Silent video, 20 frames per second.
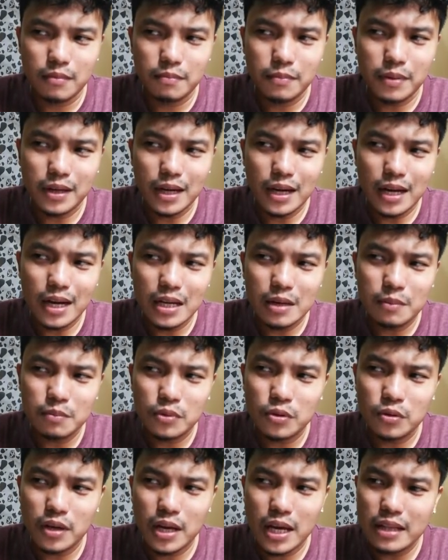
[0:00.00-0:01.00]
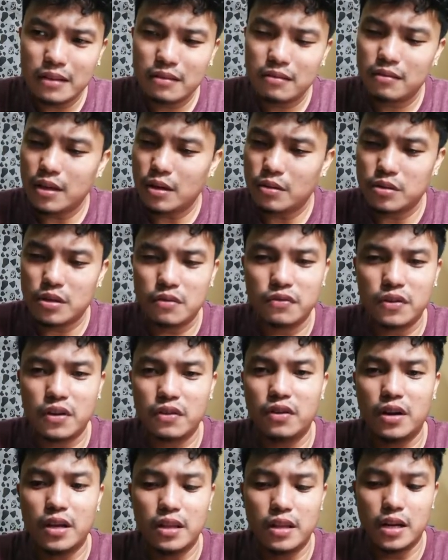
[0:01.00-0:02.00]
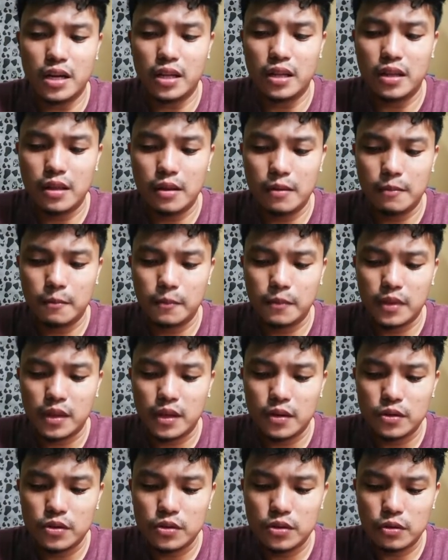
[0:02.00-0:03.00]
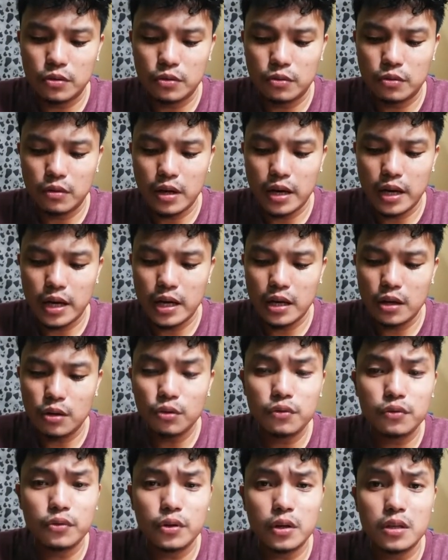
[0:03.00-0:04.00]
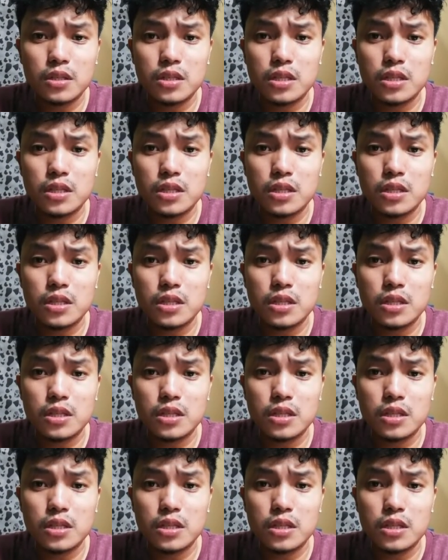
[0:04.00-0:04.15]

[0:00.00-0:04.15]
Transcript: Pagkakaalam ko, 8,500. So, I look for a